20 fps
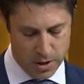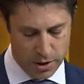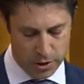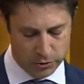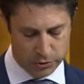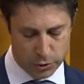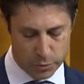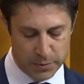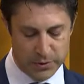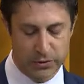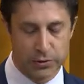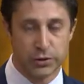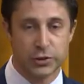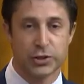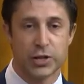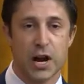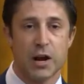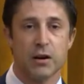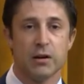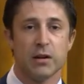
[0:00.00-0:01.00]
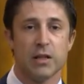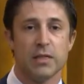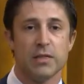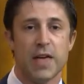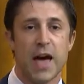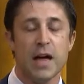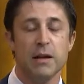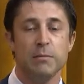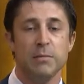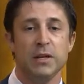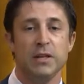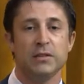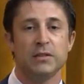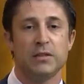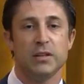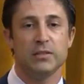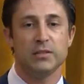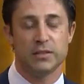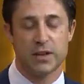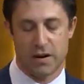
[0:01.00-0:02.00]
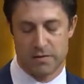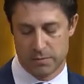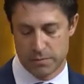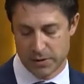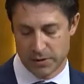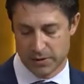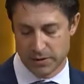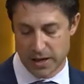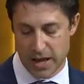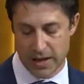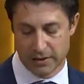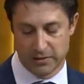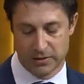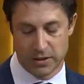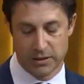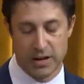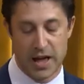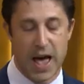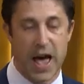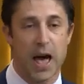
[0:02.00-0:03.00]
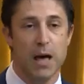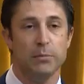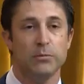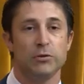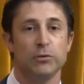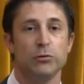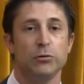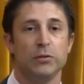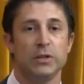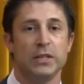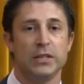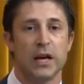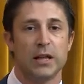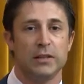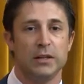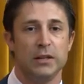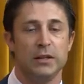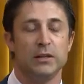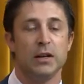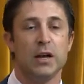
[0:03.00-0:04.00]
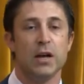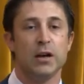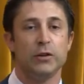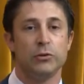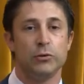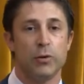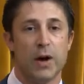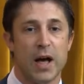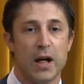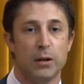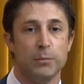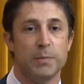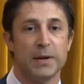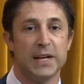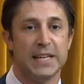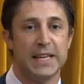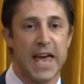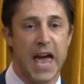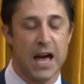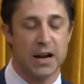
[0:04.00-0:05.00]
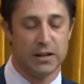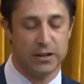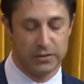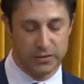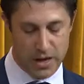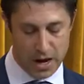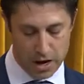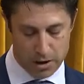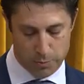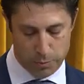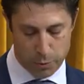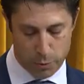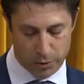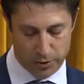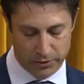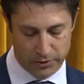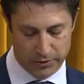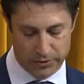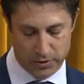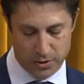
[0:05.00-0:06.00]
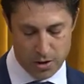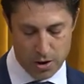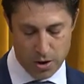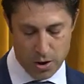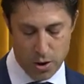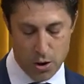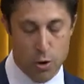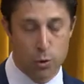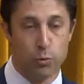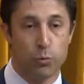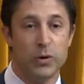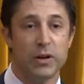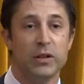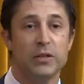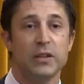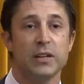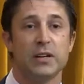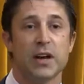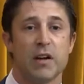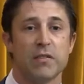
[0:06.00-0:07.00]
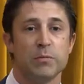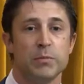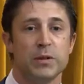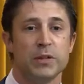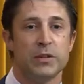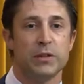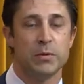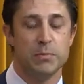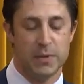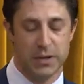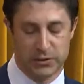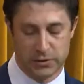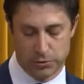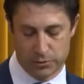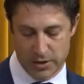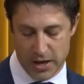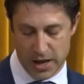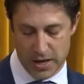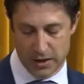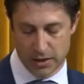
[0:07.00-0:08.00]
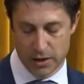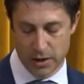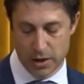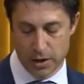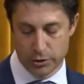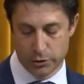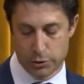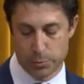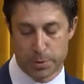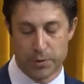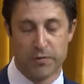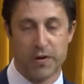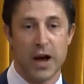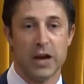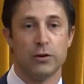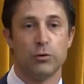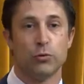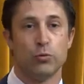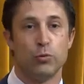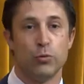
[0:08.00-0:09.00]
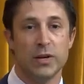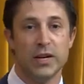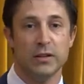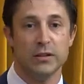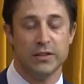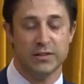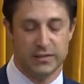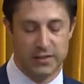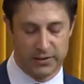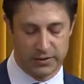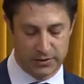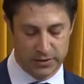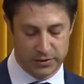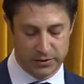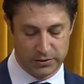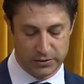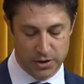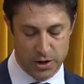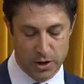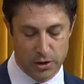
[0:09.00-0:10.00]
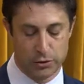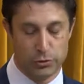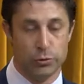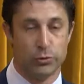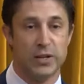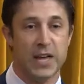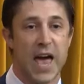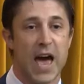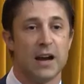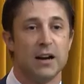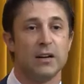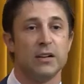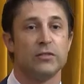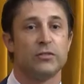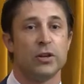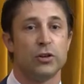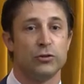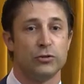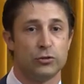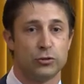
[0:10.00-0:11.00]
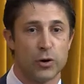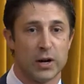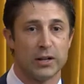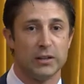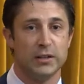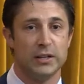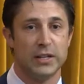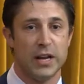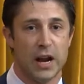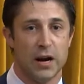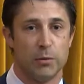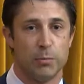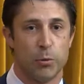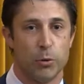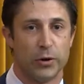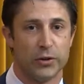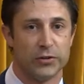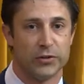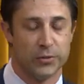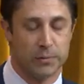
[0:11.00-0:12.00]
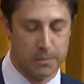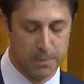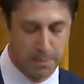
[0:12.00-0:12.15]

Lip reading: So, Mr. Chair, that means this government has done absolutely nothing to help Canada's airports. Will the government commit today to provide real assistance to Canada's struggling airports?